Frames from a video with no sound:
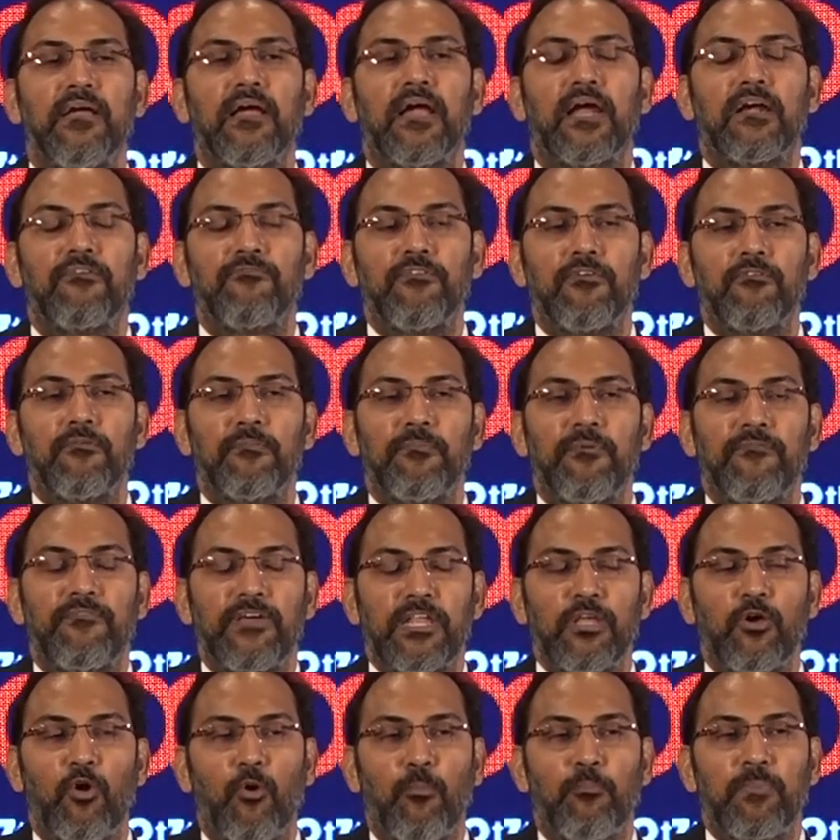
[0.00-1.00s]
And we will be
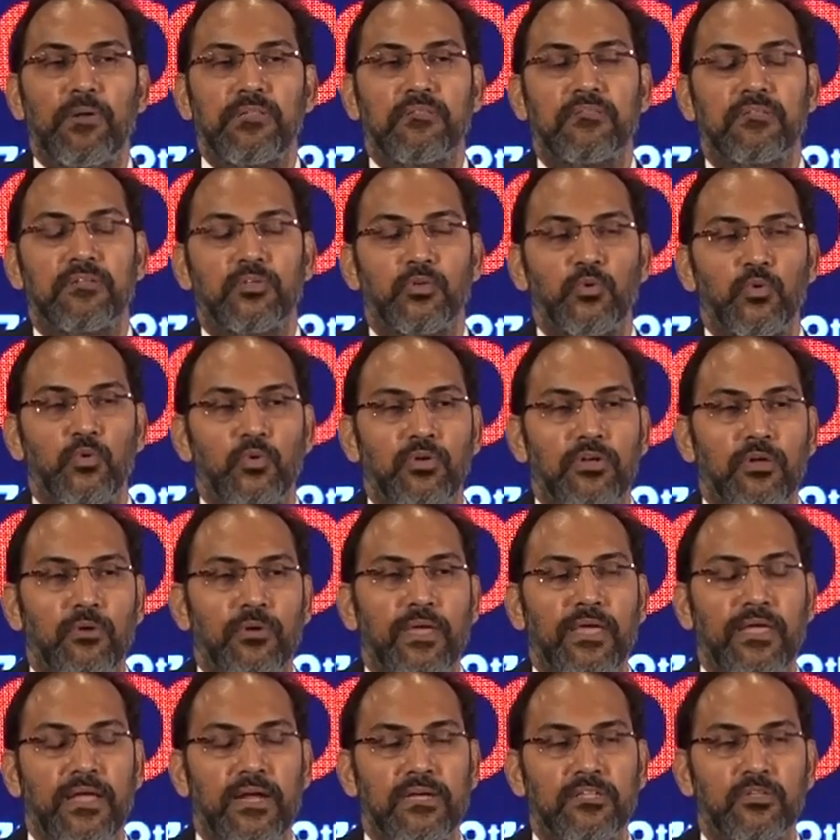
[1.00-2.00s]
very open to
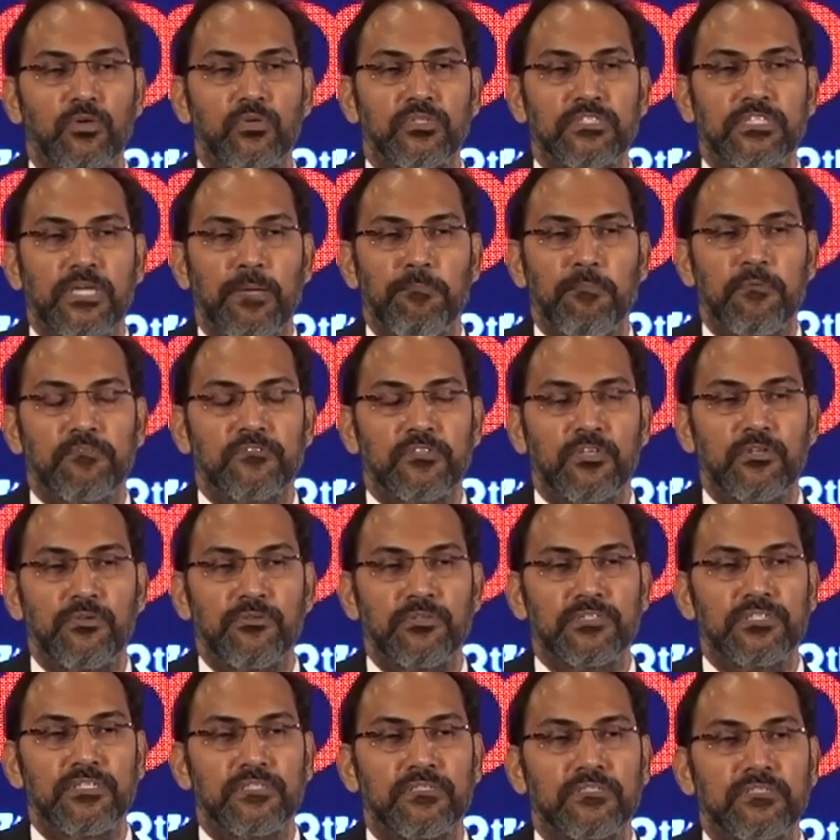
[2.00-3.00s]
looking at those type of
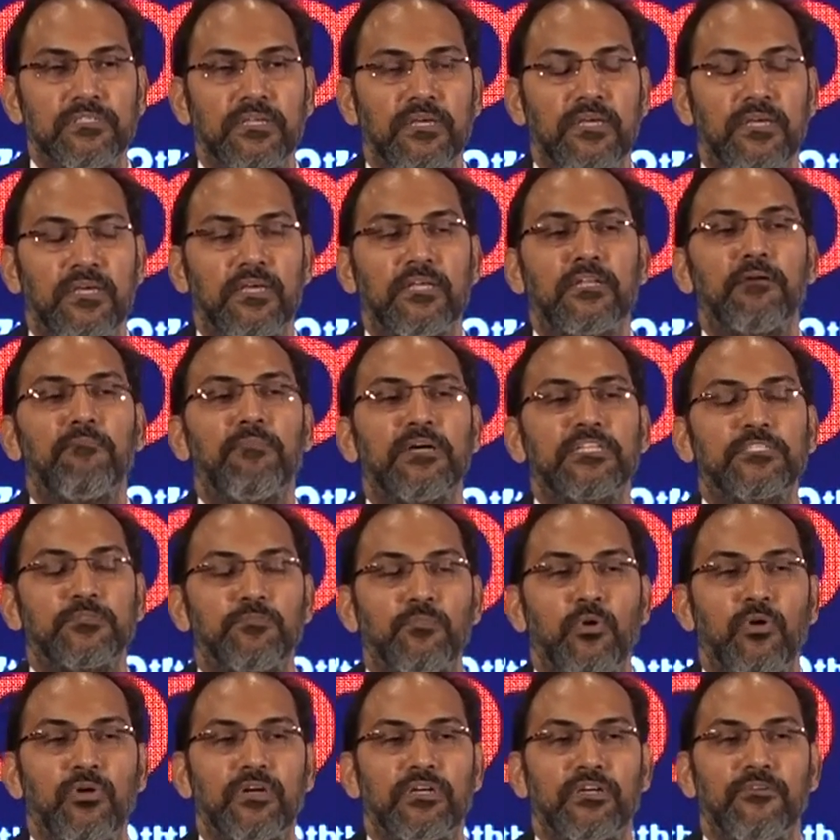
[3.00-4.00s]
solutions in a much
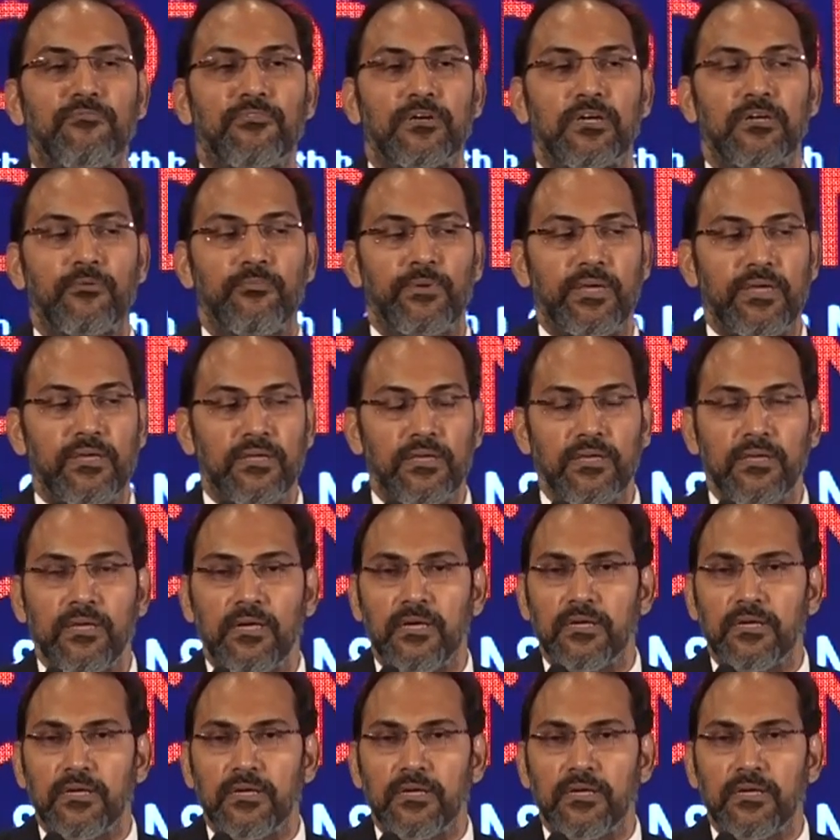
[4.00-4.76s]
more different way.